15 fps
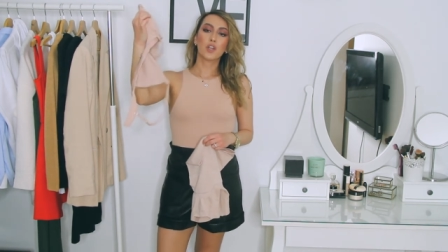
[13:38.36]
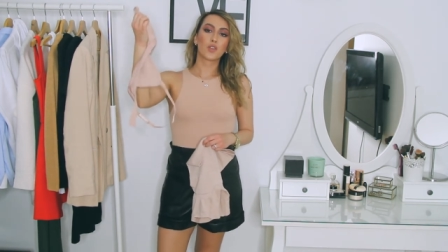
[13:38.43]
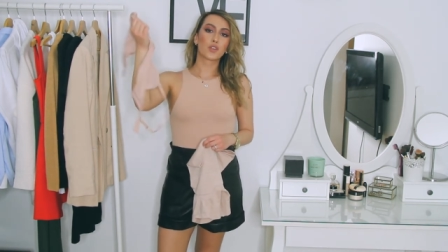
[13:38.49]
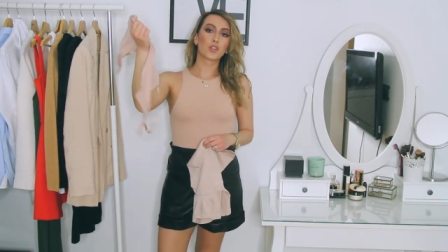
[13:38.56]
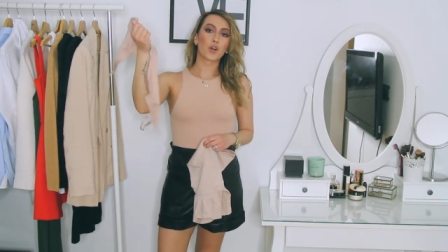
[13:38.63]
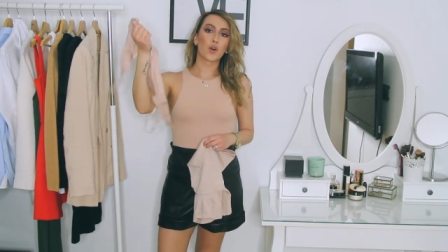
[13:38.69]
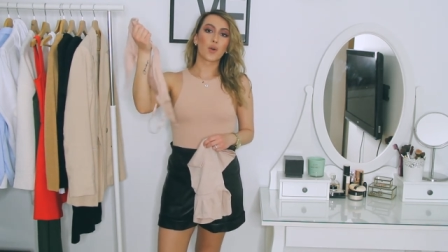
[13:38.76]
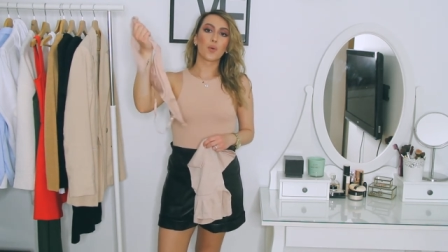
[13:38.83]

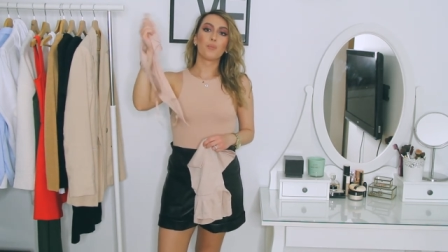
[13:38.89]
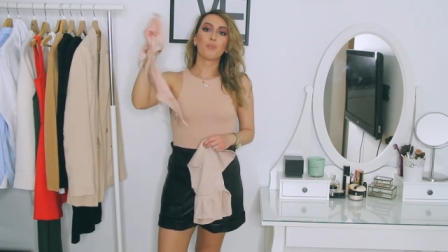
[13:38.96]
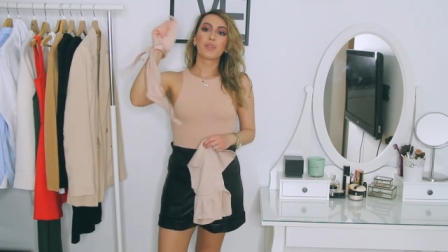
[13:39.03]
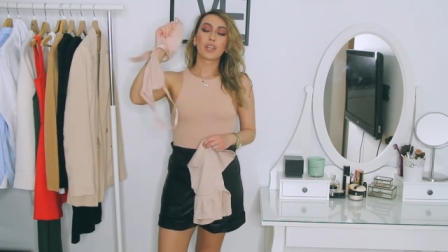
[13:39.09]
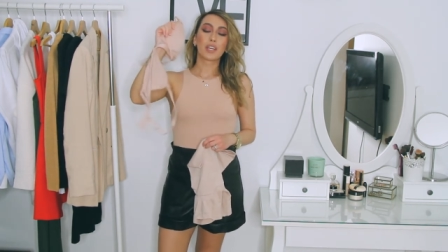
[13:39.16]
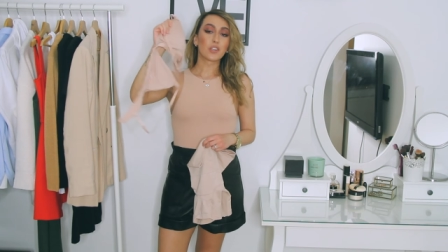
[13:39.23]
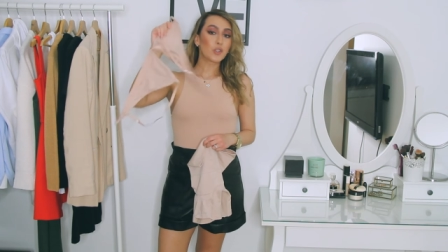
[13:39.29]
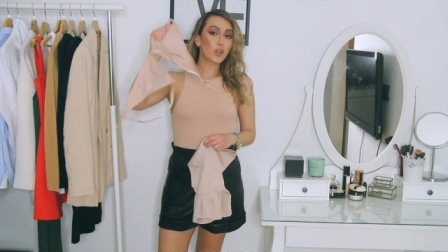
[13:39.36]
So
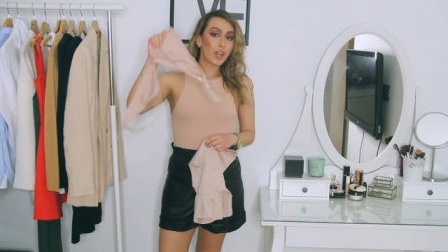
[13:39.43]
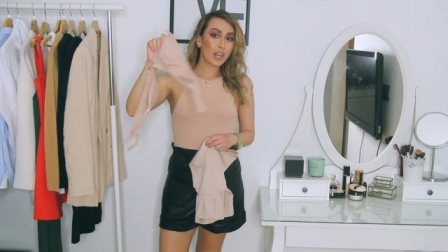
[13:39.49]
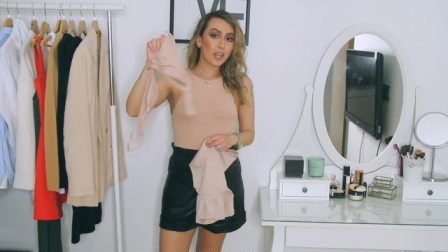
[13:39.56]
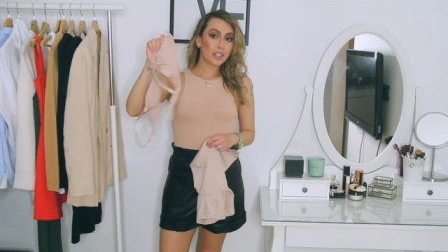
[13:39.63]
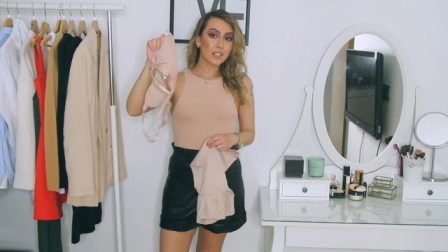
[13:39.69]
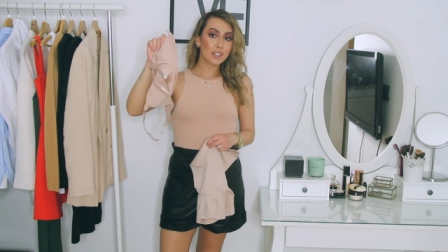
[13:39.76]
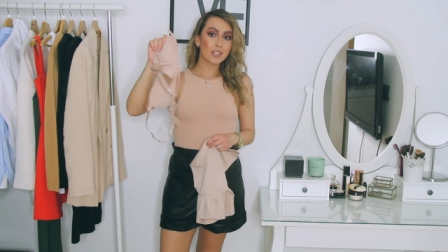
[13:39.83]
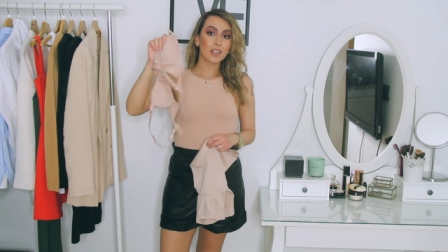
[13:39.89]
get your
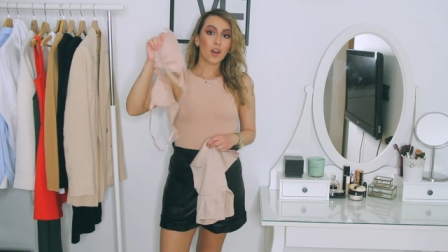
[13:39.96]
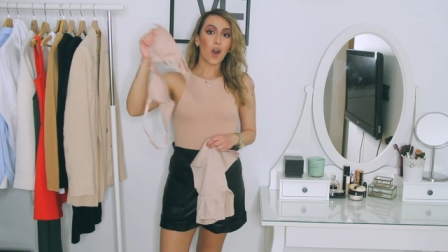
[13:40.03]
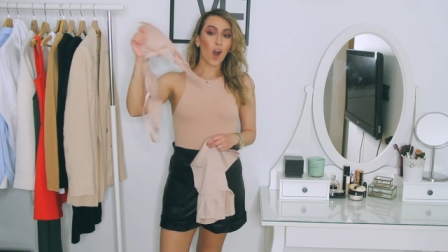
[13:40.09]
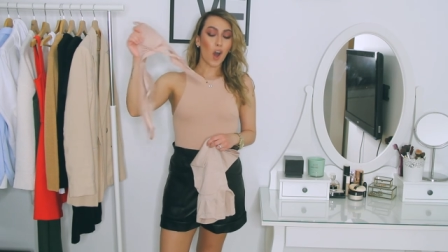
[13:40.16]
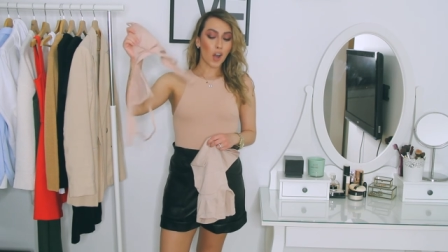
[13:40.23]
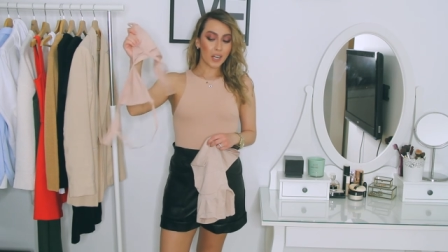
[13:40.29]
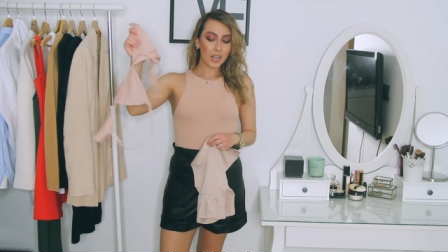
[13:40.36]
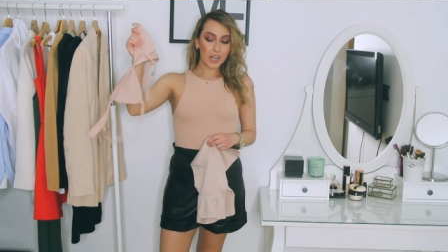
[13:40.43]
hands
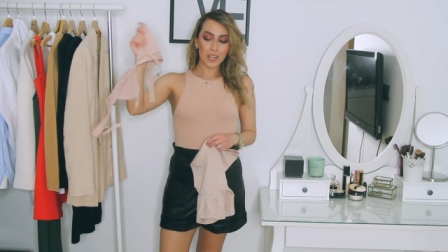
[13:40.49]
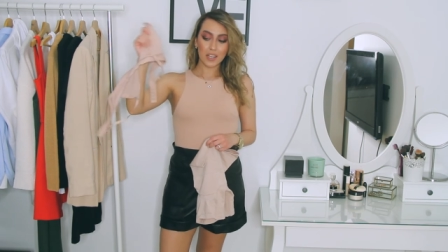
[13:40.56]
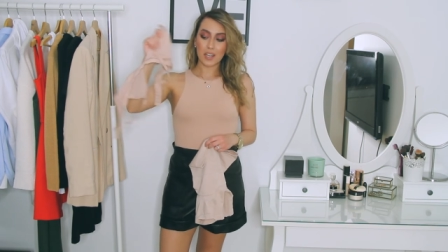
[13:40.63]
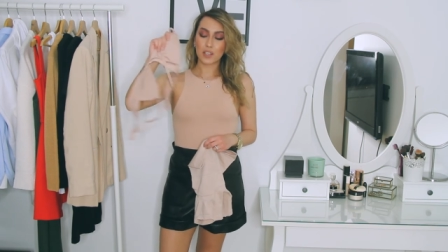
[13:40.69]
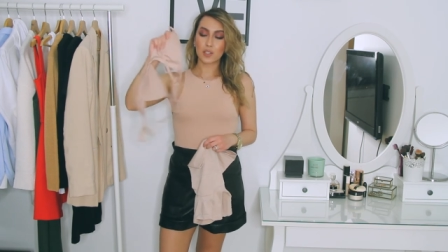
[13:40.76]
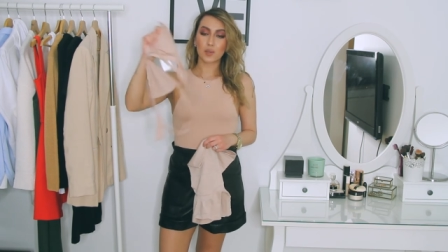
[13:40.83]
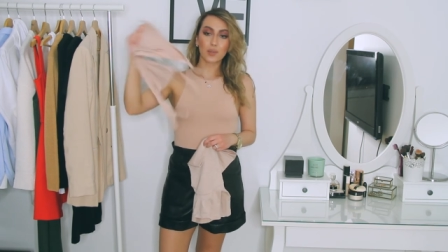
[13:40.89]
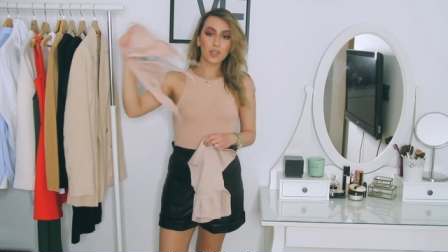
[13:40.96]
on it
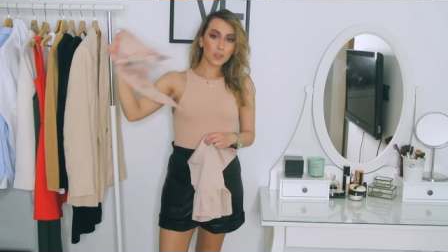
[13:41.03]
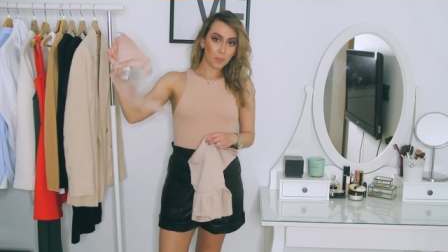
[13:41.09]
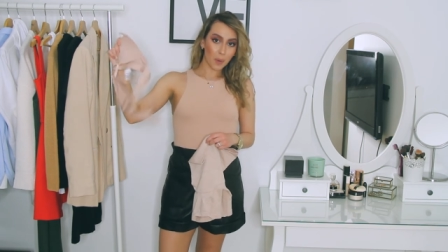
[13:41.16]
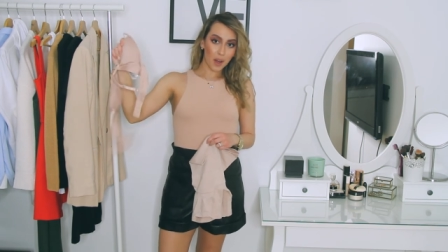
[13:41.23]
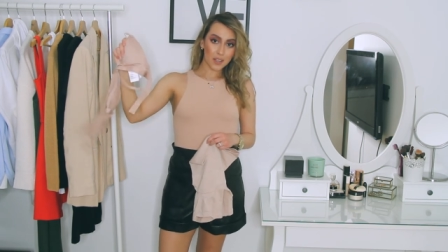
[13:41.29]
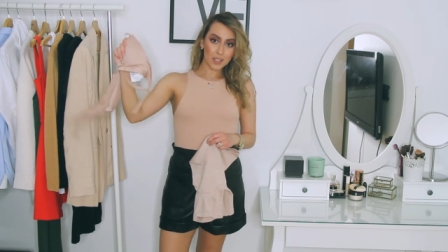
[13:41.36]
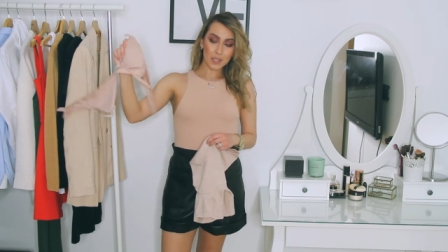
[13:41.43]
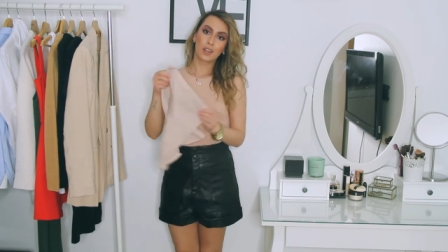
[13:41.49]
as soon as
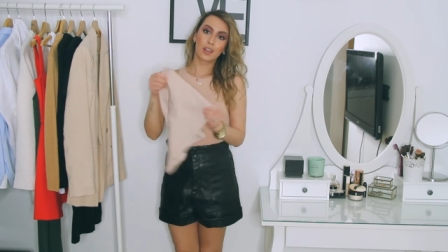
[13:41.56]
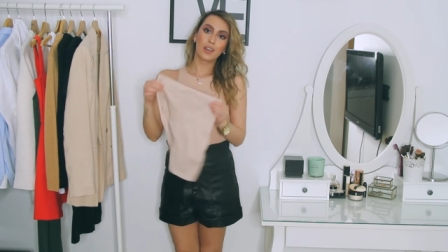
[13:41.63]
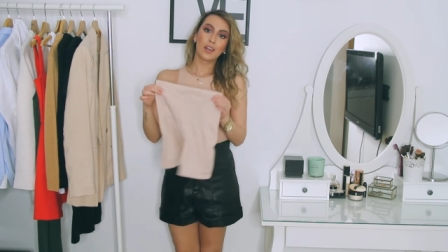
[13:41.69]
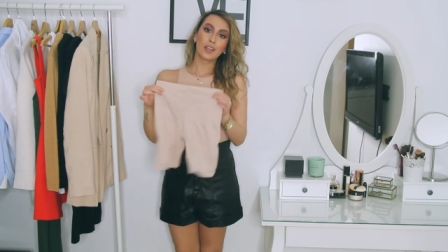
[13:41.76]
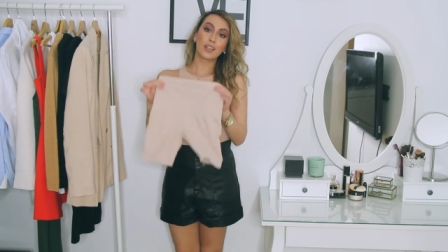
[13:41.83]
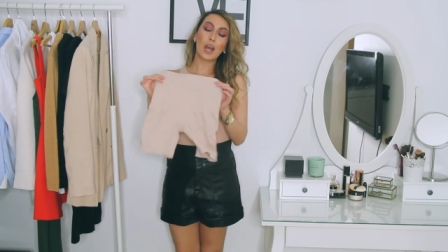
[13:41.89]
possible.